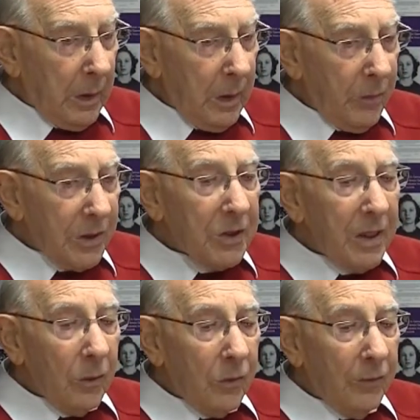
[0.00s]
And we
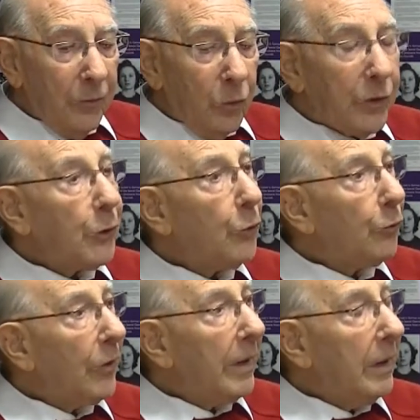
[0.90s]
sailed for
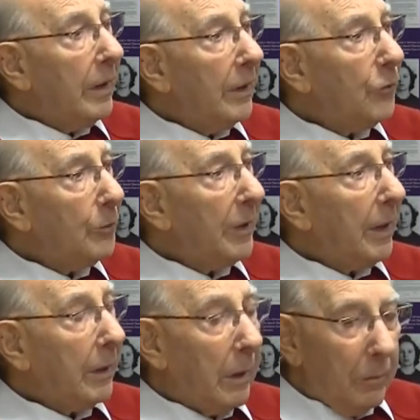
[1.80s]
Kure in
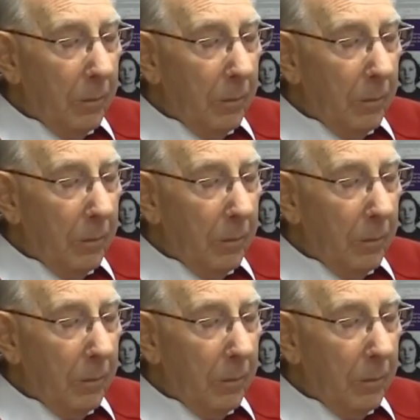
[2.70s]
Japan.